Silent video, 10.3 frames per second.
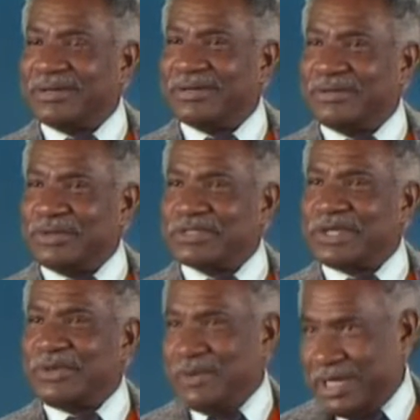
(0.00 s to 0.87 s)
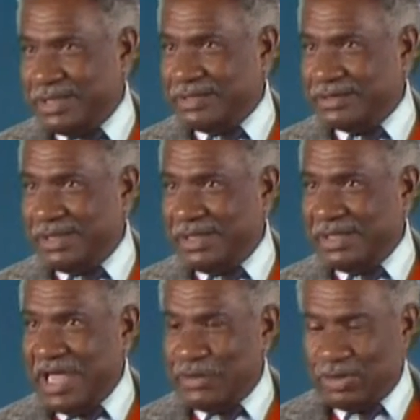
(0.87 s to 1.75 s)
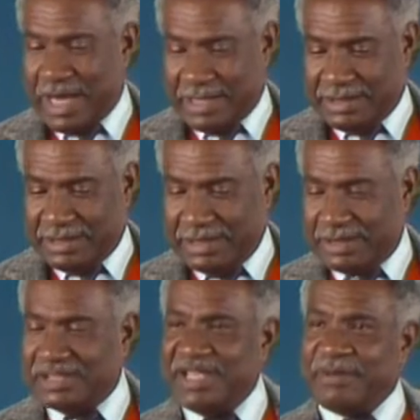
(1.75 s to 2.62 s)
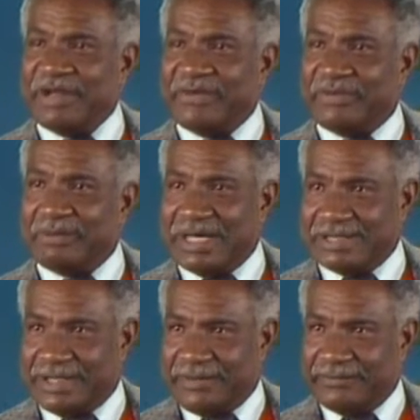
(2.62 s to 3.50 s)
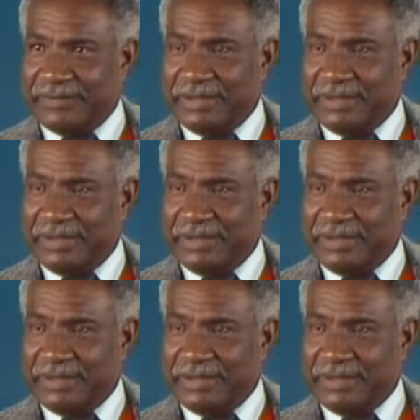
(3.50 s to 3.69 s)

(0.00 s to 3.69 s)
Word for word: those other ways. And when I dug deep enough in myself,